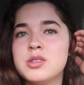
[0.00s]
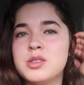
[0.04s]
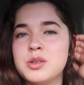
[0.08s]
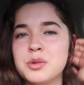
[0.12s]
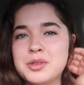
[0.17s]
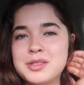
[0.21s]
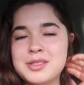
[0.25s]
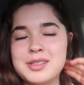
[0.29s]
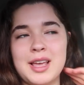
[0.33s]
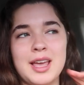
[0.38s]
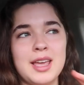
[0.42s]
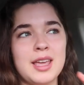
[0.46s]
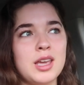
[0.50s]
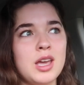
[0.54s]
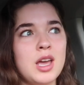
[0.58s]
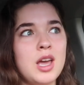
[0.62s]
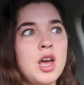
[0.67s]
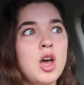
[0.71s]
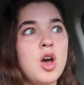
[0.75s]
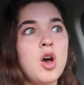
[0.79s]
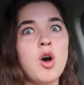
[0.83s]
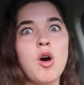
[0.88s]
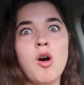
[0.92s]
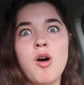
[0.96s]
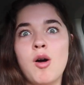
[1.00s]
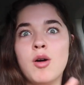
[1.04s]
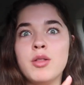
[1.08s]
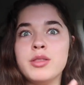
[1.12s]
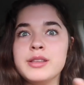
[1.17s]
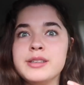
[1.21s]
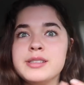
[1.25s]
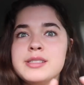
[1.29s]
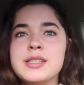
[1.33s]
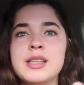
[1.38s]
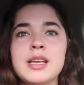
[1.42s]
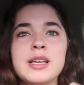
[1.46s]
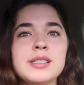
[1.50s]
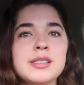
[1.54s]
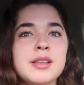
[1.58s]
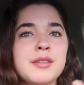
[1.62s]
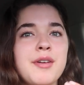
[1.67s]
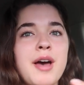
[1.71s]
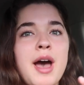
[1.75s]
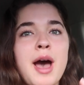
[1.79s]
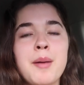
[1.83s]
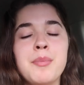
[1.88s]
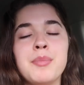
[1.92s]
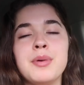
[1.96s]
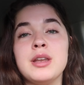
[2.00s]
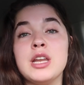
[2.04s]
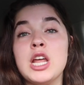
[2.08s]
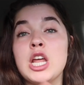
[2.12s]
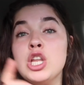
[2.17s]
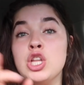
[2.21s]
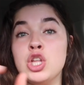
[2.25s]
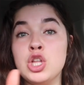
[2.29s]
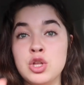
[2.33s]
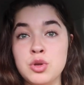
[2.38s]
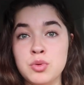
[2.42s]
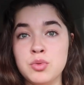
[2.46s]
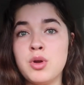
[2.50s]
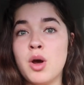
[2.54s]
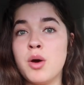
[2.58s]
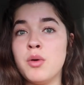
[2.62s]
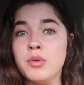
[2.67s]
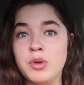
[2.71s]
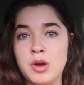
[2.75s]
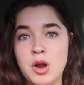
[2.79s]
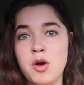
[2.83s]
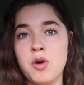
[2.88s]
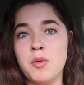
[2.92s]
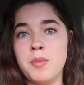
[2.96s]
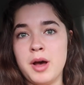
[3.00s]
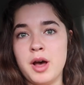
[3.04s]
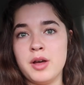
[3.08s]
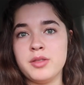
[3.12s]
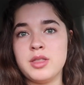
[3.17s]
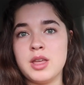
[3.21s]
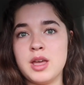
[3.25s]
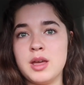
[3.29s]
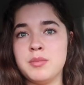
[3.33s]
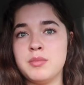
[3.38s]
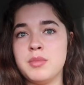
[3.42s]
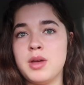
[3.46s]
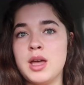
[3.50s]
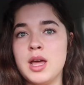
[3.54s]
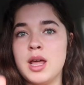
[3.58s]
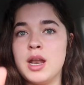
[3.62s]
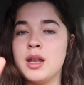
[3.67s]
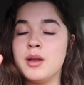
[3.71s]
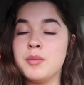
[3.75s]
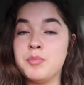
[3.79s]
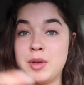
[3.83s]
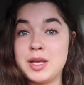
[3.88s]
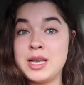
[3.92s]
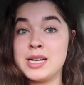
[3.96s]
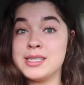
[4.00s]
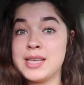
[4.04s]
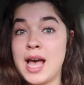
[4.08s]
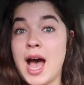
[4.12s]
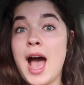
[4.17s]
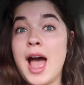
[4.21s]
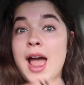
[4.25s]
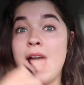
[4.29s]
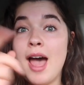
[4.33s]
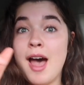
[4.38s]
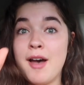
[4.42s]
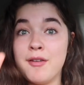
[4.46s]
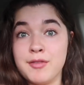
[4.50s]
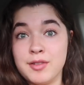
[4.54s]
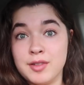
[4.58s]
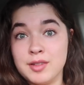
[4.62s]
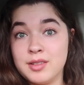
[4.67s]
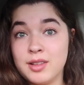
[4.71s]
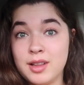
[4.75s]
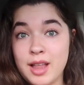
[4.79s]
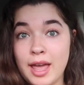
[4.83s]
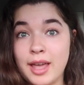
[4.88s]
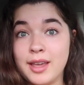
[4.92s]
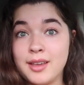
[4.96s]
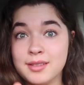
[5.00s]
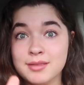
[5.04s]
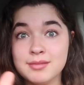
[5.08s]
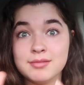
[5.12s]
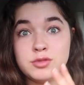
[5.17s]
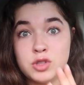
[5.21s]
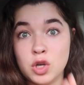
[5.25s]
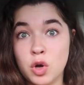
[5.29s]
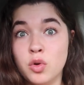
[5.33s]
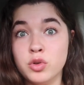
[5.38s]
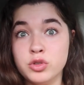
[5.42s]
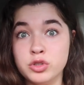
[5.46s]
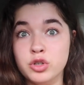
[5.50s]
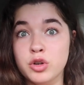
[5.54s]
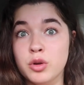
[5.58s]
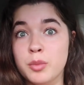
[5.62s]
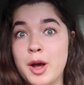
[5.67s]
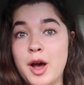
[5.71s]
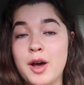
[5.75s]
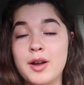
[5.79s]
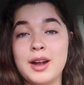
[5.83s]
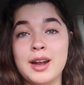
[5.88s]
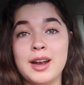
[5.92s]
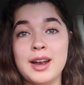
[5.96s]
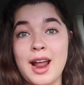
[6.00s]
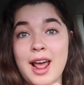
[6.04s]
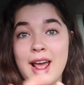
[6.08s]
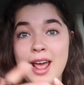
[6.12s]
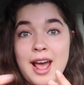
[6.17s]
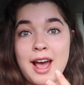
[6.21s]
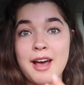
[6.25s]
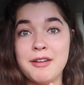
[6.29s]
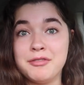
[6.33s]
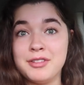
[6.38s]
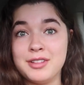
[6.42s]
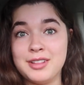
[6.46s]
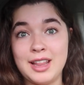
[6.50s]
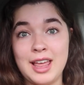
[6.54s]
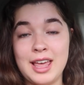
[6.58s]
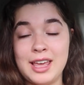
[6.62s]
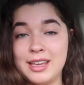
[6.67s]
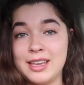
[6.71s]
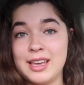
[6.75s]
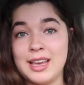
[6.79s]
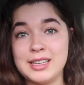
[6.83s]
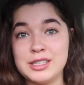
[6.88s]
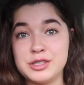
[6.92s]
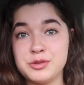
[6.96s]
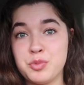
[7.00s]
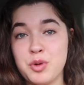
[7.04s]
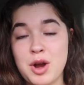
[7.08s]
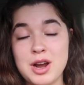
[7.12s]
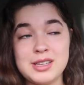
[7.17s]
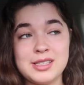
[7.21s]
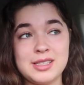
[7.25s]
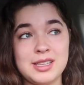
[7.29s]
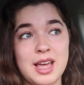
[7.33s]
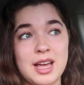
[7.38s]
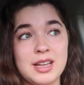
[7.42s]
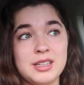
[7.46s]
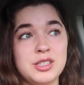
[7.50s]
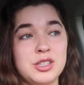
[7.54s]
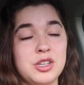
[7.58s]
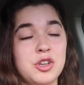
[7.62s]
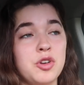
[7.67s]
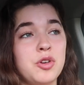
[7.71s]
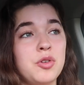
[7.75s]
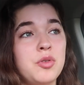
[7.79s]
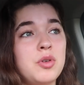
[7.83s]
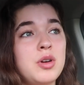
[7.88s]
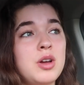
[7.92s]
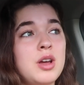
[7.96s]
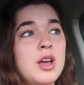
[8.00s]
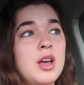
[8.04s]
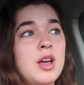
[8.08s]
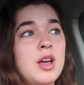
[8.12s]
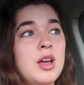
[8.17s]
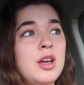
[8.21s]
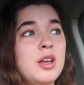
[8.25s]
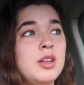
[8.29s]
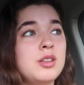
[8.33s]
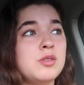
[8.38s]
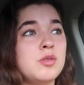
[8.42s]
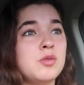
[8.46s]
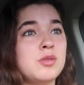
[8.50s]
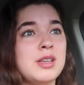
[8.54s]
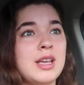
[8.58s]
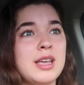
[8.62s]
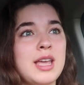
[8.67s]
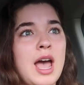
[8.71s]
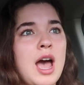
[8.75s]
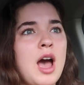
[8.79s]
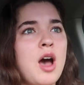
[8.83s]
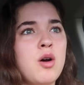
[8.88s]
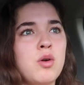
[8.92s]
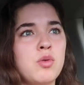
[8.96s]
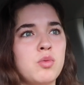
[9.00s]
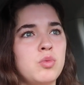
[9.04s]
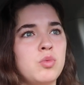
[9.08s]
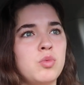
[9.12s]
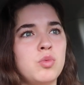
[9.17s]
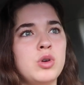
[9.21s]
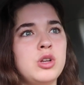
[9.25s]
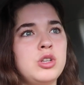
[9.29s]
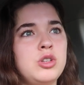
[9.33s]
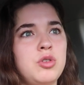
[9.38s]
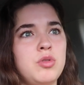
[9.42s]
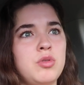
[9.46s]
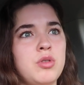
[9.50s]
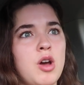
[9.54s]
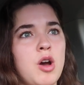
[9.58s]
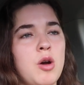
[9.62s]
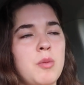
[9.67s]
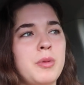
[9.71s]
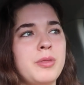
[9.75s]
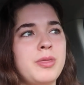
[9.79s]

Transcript: So it's like all these things have happened and you don't know about them because I haven't, like, told you about it and I haven't, like, expressed that to you. So it's like, how would you know?